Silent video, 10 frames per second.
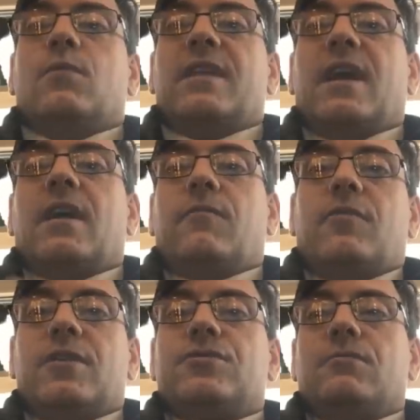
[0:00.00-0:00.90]
I'll deal with the
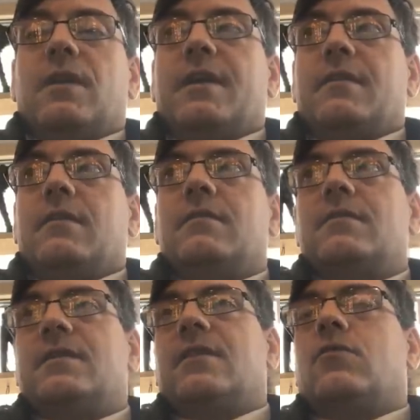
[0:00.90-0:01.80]
ivory issue
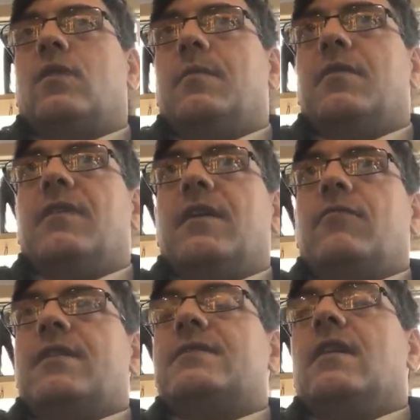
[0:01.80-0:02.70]
later because I got quite a bit
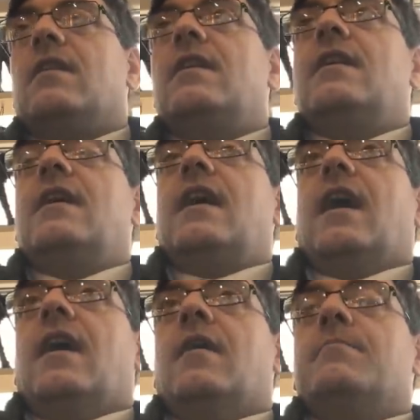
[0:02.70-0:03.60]
of ivory to sell.
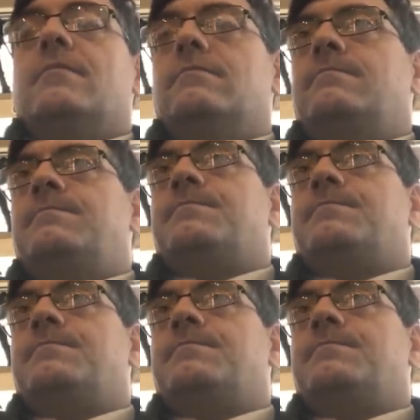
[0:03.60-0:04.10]
Um,